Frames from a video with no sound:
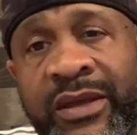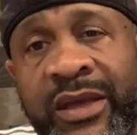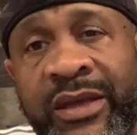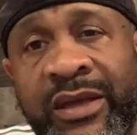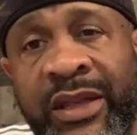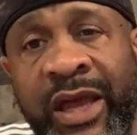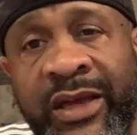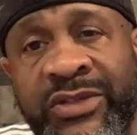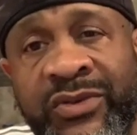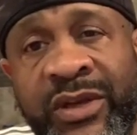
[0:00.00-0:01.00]
La
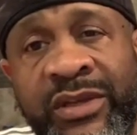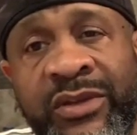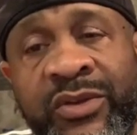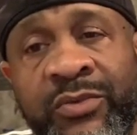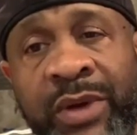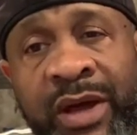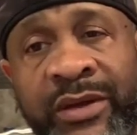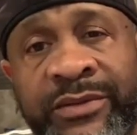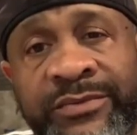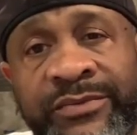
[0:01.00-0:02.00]
Estrella Cubana
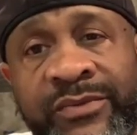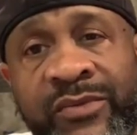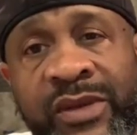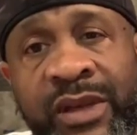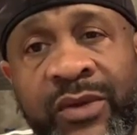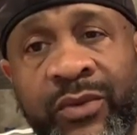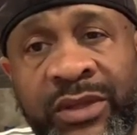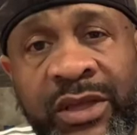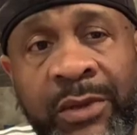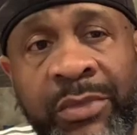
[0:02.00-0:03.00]
with
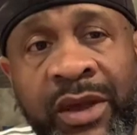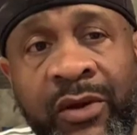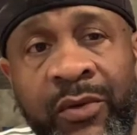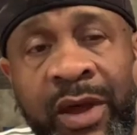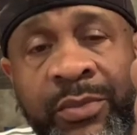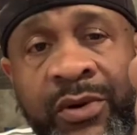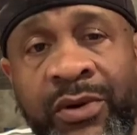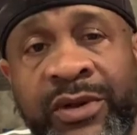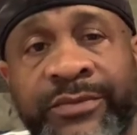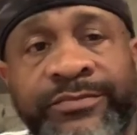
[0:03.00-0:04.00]
the Habana wrapper on it.